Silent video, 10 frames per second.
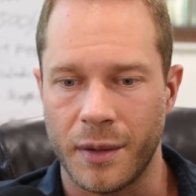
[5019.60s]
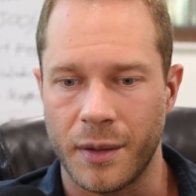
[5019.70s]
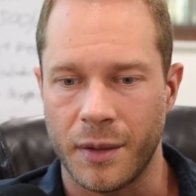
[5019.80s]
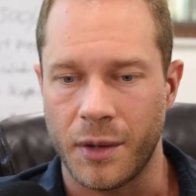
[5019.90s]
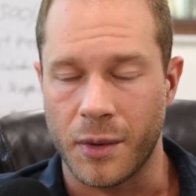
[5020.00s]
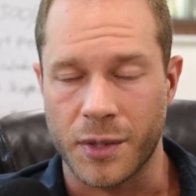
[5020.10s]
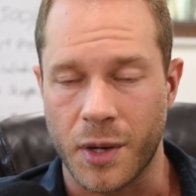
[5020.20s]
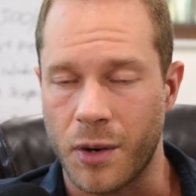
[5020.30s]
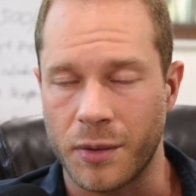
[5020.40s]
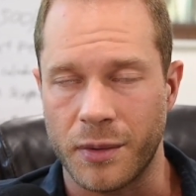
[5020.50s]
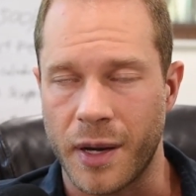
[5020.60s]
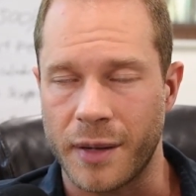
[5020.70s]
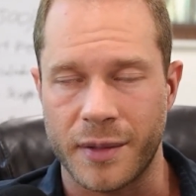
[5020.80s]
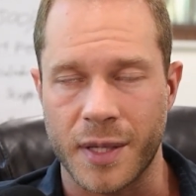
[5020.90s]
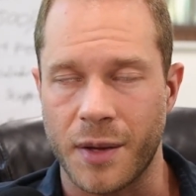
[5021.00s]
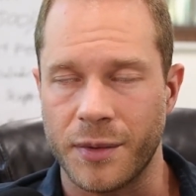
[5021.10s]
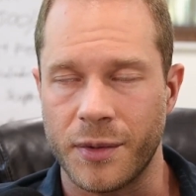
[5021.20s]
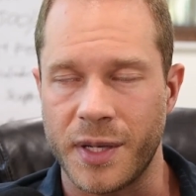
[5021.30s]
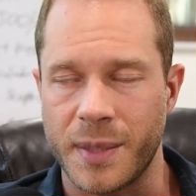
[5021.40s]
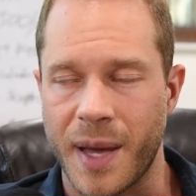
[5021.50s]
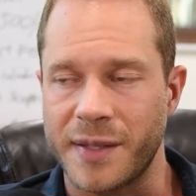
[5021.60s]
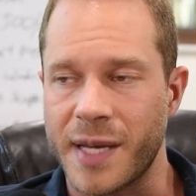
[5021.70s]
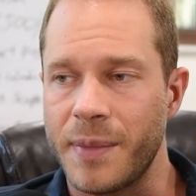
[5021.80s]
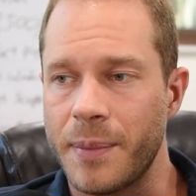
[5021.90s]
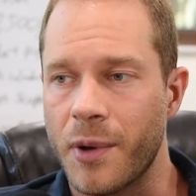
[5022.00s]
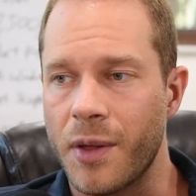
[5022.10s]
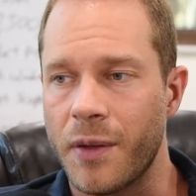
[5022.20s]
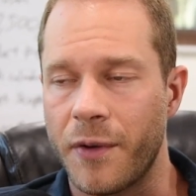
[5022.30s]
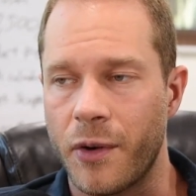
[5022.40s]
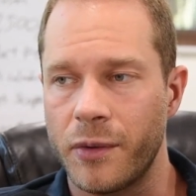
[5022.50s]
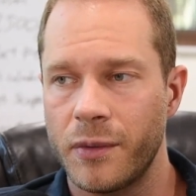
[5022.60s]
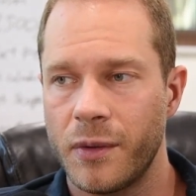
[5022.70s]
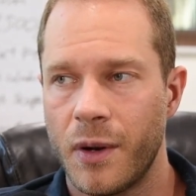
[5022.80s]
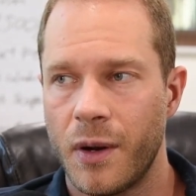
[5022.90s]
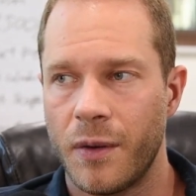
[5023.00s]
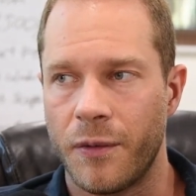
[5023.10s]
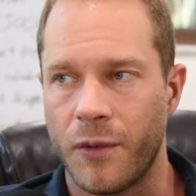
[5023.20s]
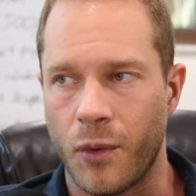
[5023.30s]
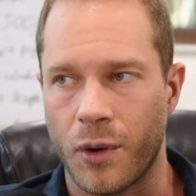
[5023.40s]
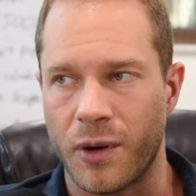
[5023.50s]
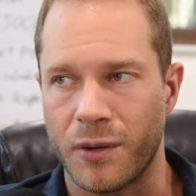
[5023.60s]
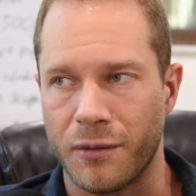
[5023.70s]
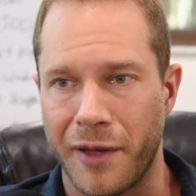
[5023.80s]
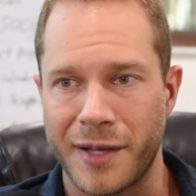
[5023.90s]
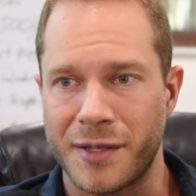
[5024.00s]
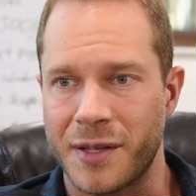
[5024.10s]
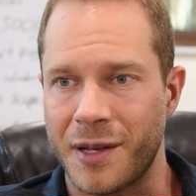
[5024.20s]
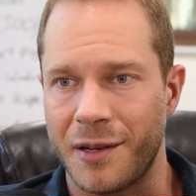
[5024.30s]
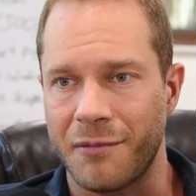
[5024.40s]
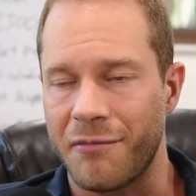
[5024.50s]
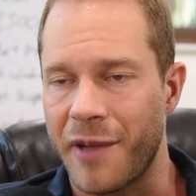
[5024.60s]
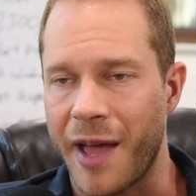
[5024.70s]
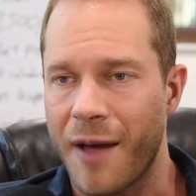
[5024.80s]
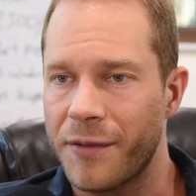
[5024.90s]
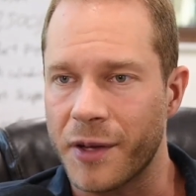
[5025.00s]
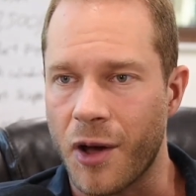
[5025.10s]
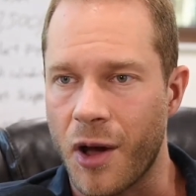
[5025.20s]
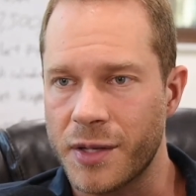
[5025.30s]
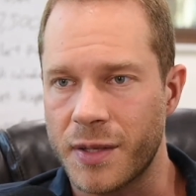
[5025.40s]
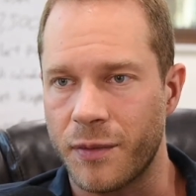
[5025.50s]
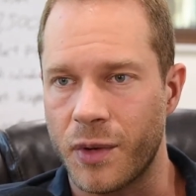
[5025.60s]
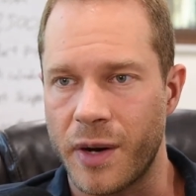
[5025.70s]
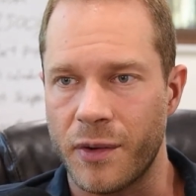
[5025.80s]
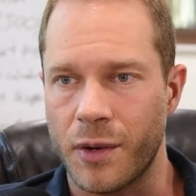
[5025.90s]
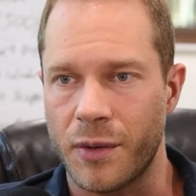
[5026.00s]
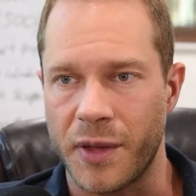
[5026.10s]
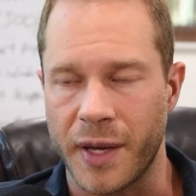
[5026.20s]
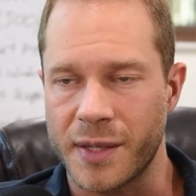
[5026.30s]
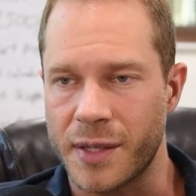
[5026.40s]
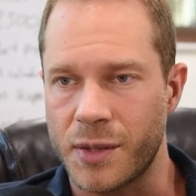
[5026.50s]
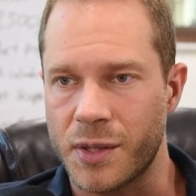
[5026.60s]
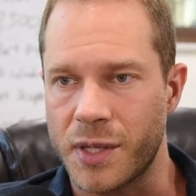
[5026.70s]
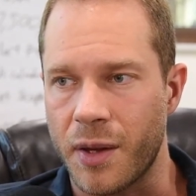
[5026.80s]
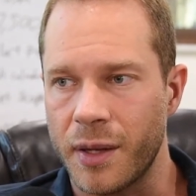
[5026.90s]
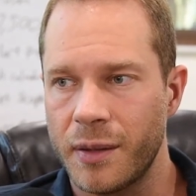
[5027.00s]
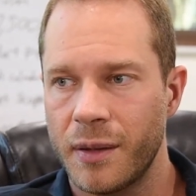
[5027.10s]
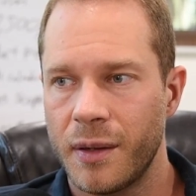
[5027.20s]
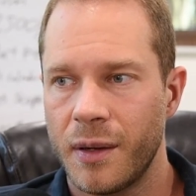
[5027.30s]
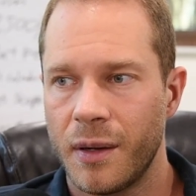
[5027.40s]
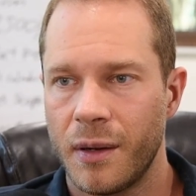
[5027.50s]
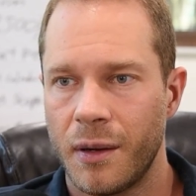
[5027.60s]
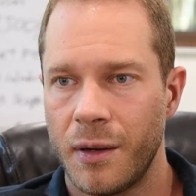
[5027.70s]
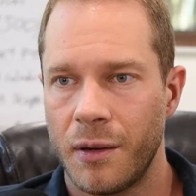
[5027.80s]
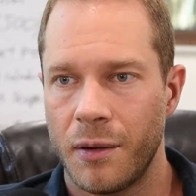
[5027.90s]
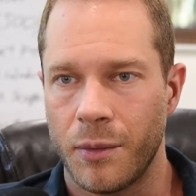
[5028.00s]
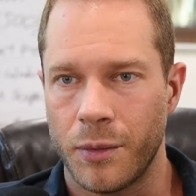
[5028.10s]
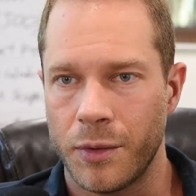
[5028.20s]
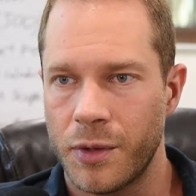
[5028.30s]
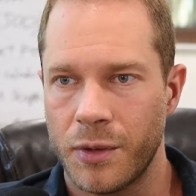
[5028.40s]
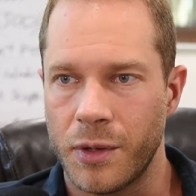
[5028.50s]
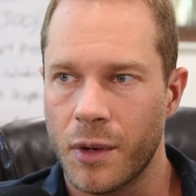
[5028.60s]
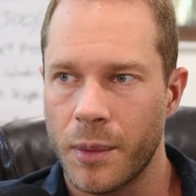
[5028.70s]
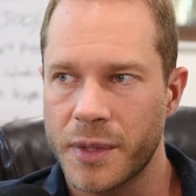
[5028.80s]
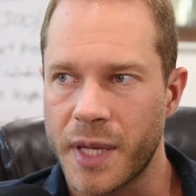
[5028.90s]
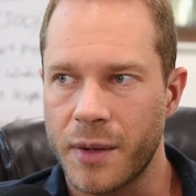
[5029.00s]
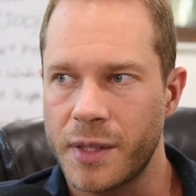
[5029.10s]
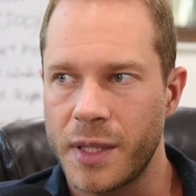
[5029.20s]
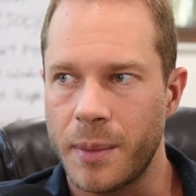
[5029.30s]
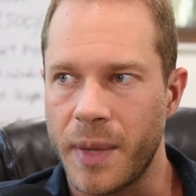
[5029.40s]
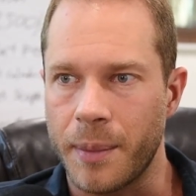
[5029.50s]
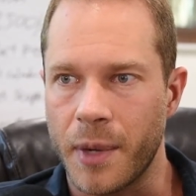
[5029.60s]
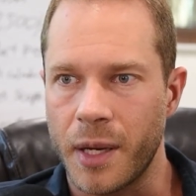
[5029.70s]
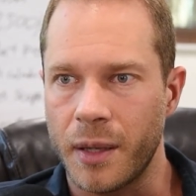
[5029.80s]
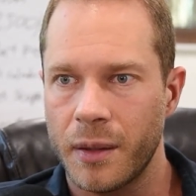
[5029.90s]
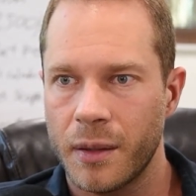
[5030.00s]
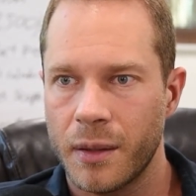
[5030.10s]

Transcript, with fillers: you know, sorry, I'll do easy math. 10 people on the phone for less than half the cost of whatever your thing is that you're selling. Well, you're you're almost guaranteed to make money